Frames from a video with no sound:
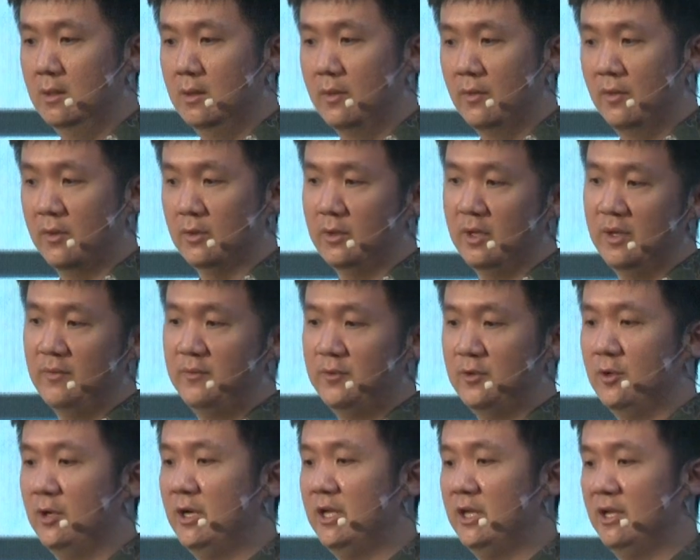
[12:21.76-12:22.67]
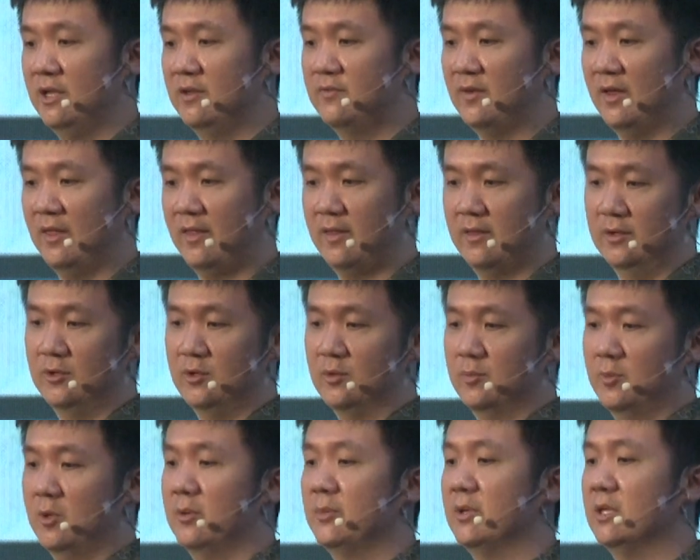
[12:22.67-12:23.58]
So if you are an investor, you
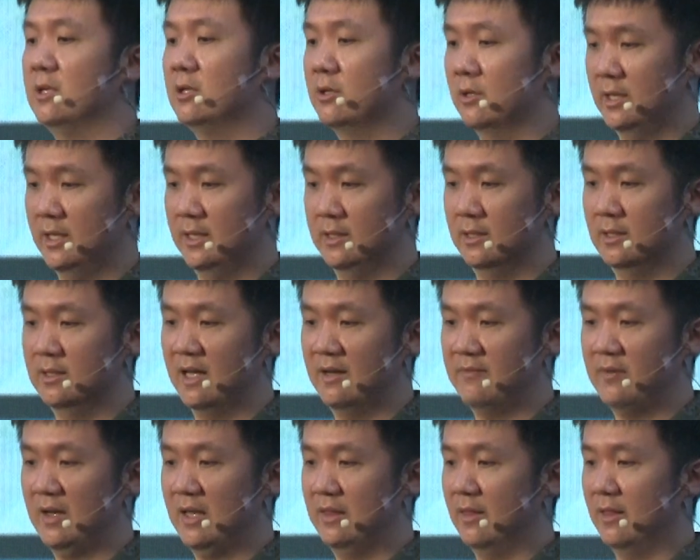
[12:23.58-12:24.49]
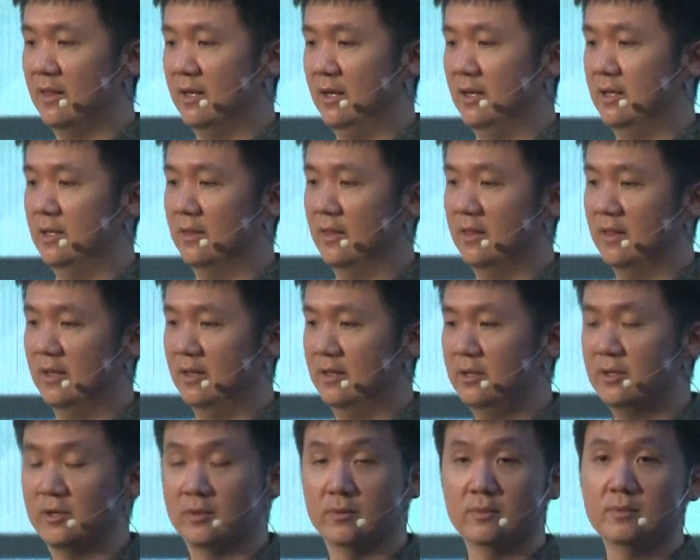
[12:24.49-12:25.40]
probably look at the left-hand side and say,
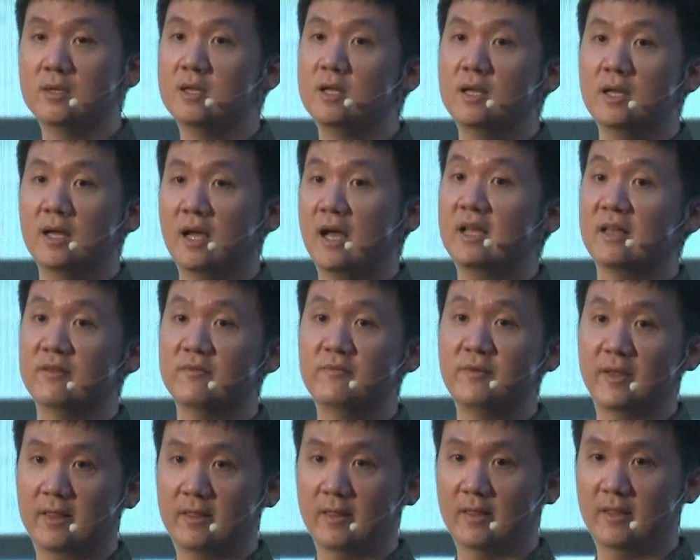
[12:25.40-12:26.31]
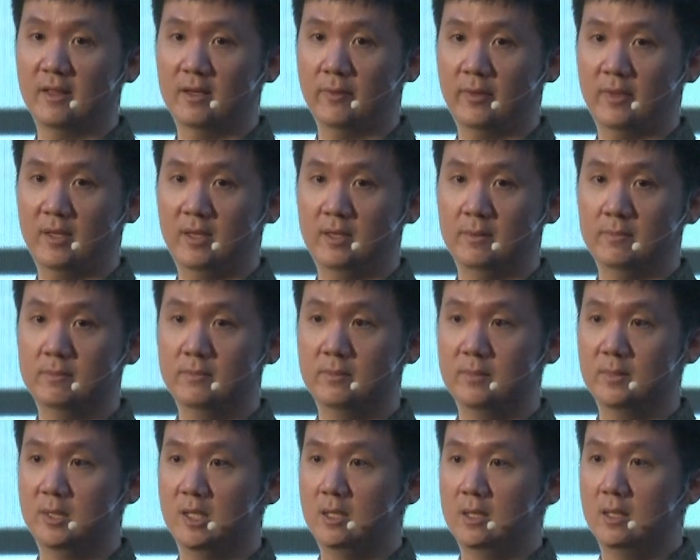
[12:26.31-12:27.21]
I can fix this house up.
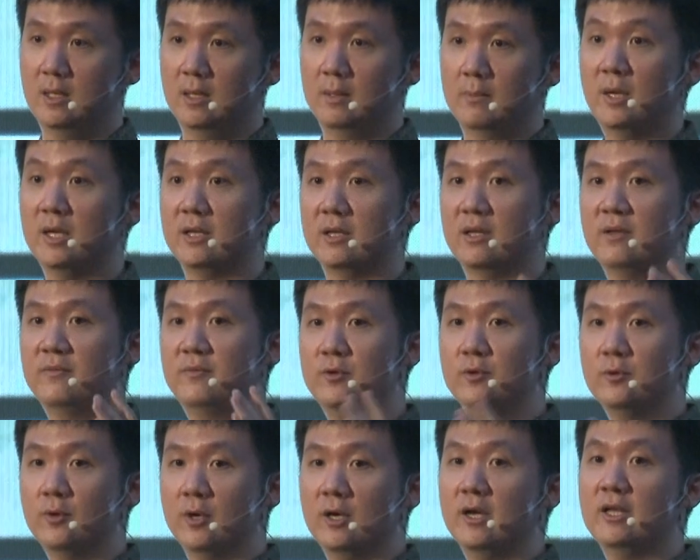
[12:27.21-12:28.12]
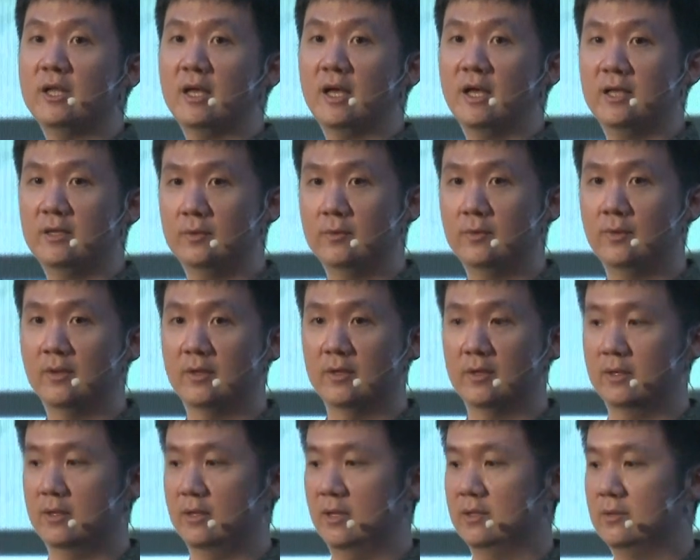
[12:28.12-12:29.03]
But if you are an end
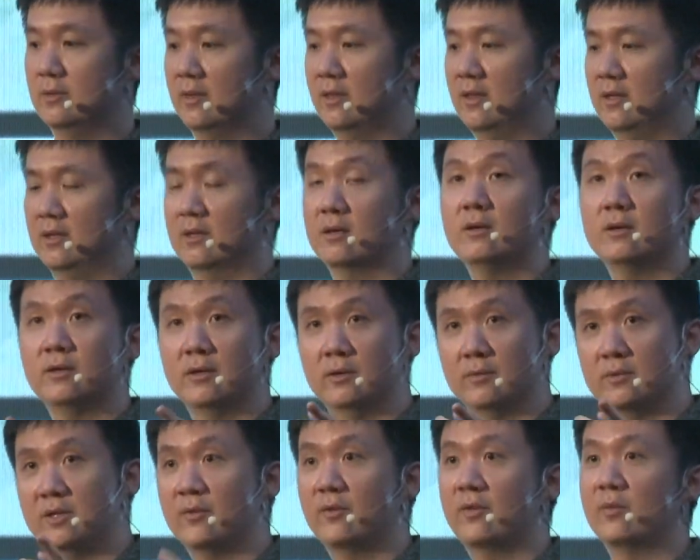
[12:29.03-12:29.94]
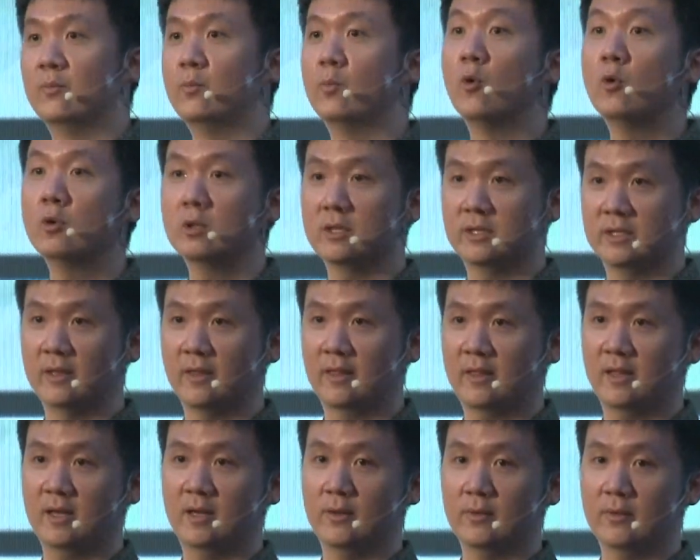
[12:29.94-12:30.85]
user and you see, there's mold in this
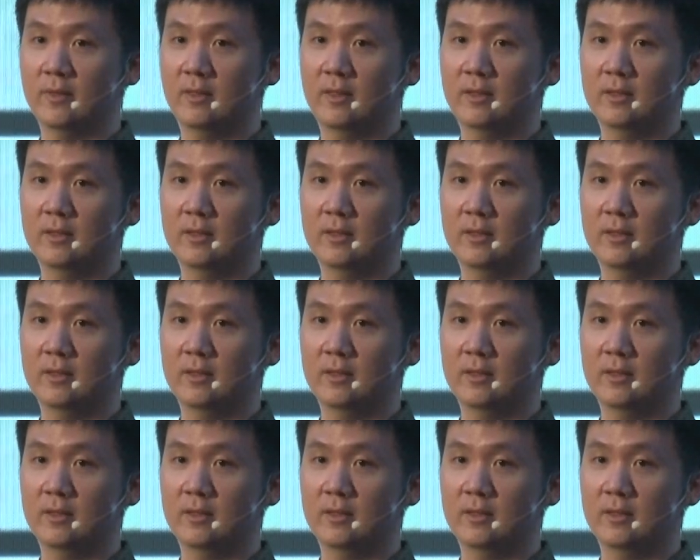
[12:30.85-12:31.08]
house,